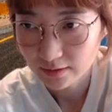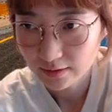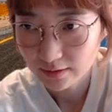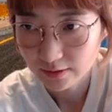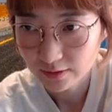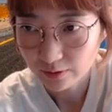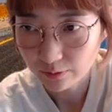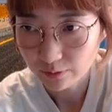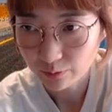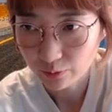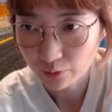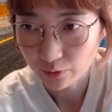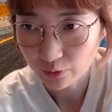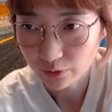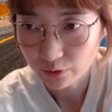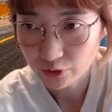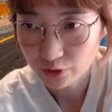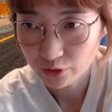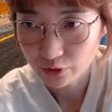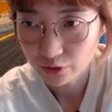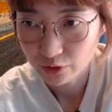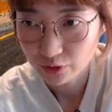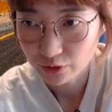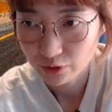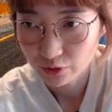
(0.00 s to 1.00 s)
this
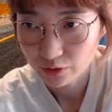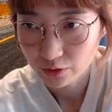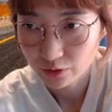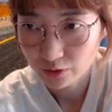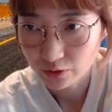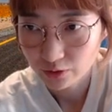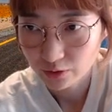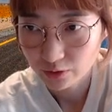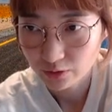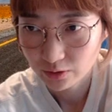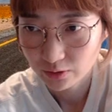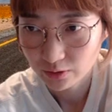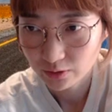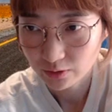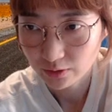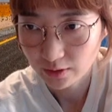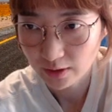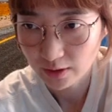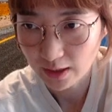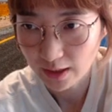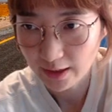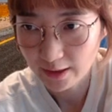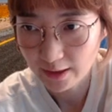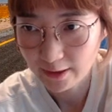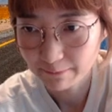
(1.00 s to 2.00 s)
approach.
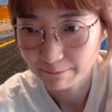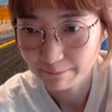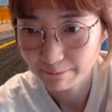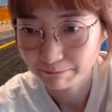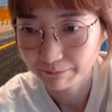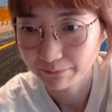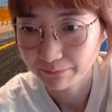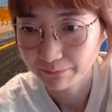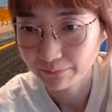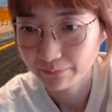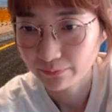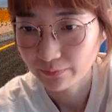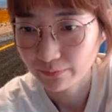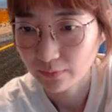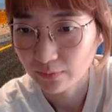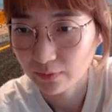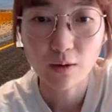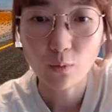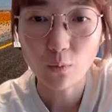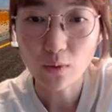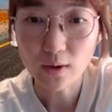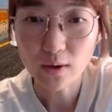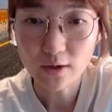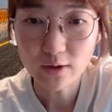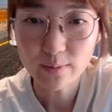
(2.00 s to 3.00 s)
Okay.
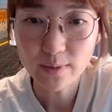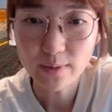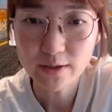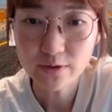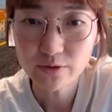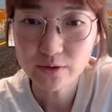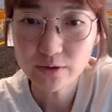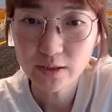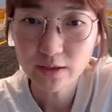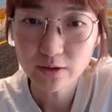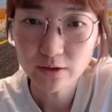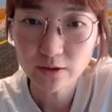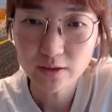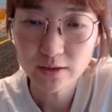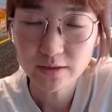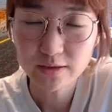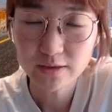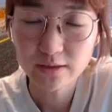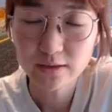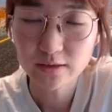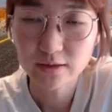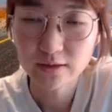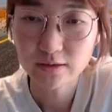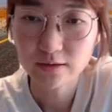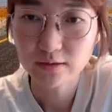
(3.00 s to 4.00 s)
What about there
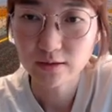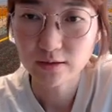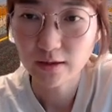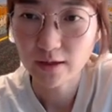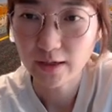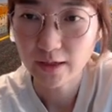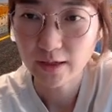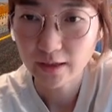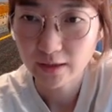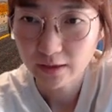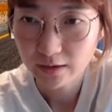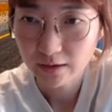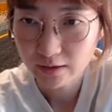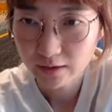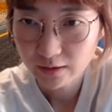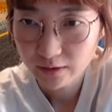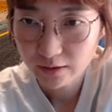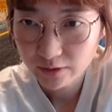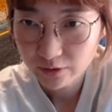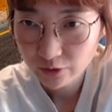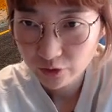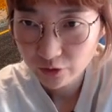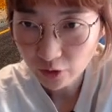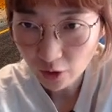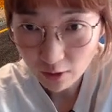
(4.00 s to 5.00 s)
is
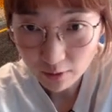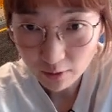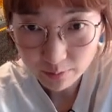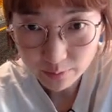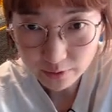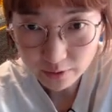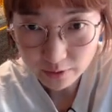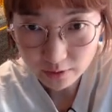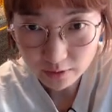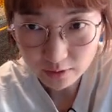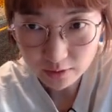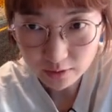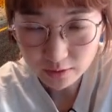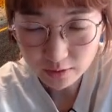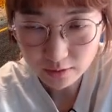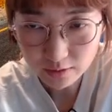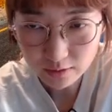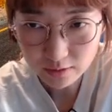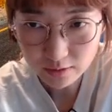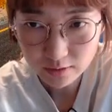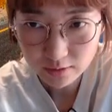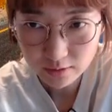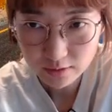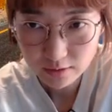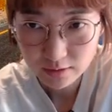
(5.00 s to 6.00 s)
a
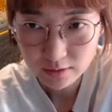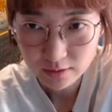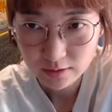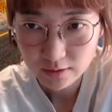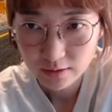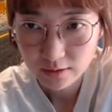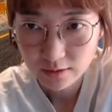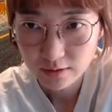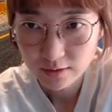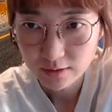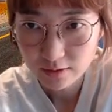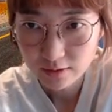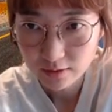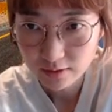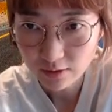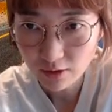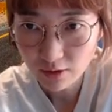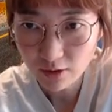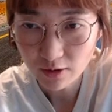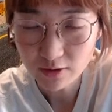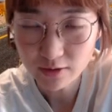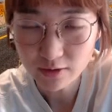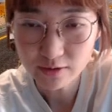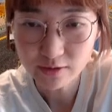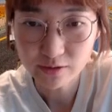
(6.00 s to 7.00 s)
double
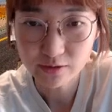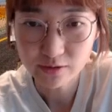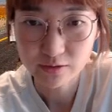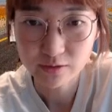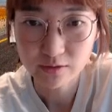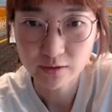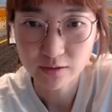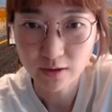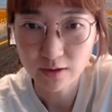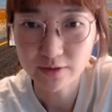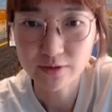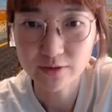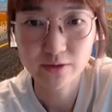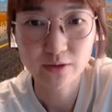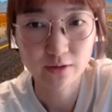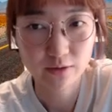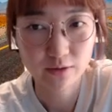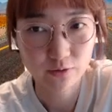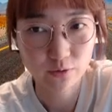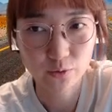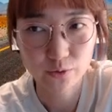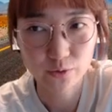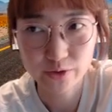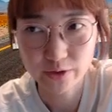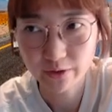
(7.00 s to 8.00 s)
large knight
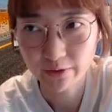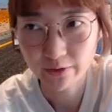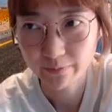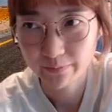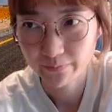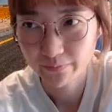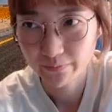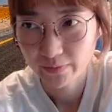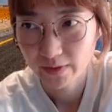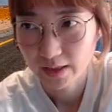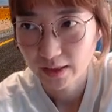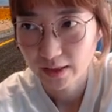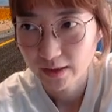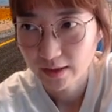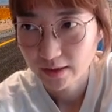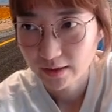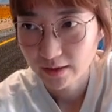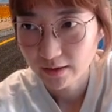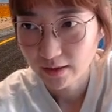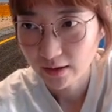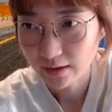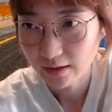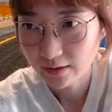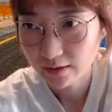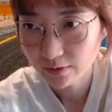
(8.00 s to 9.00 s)
enclosure?
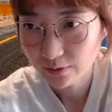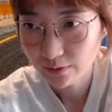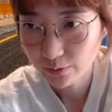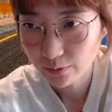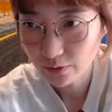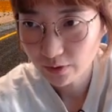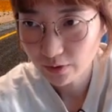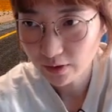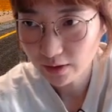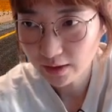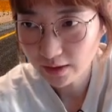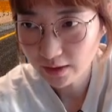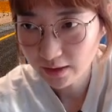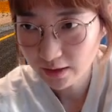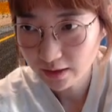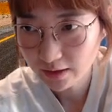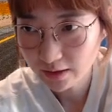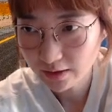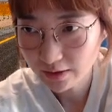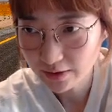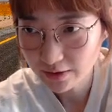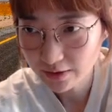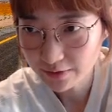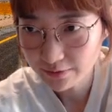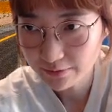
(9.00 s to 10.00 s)
Then
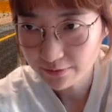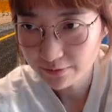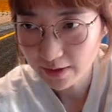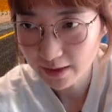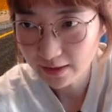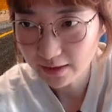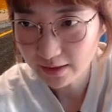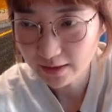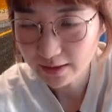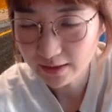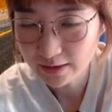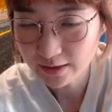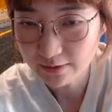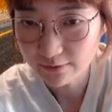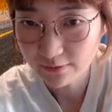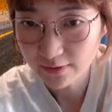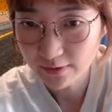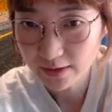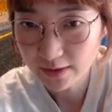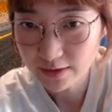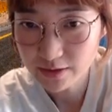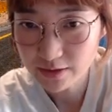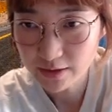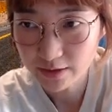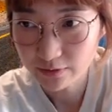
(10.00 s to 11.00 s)
locally, if white
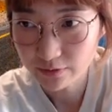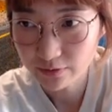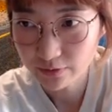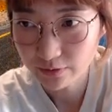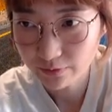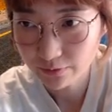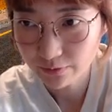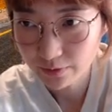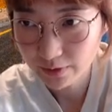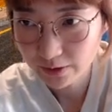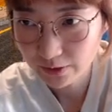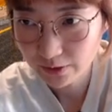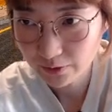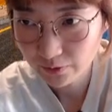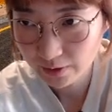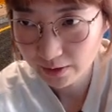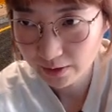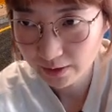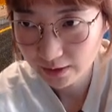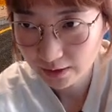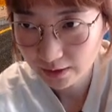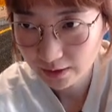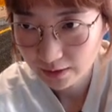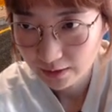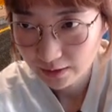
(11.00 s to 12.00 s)
invades at the
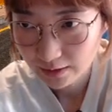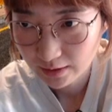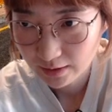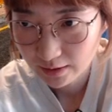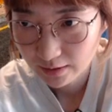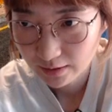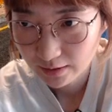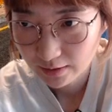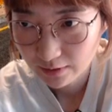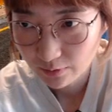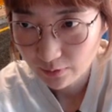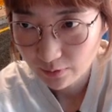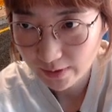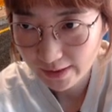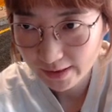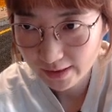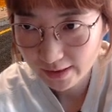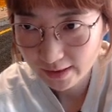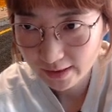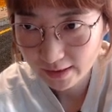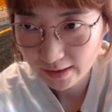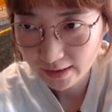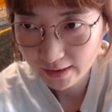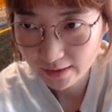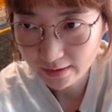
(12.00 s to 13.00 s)
3-3,
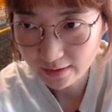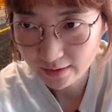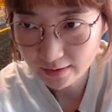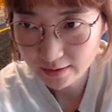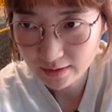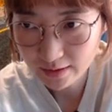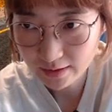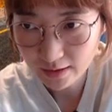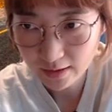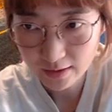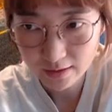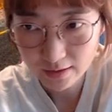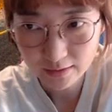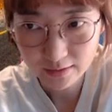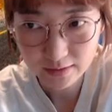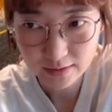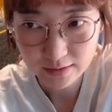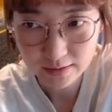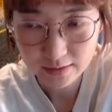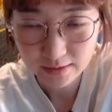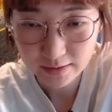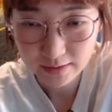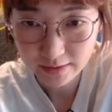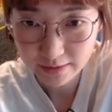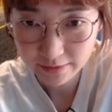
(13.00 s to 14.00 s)
white cannot
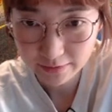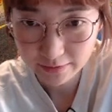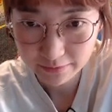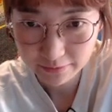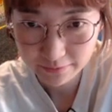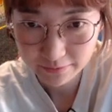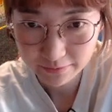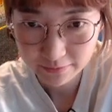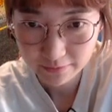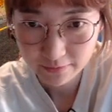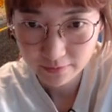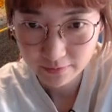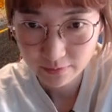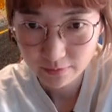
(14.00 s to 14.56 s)
leave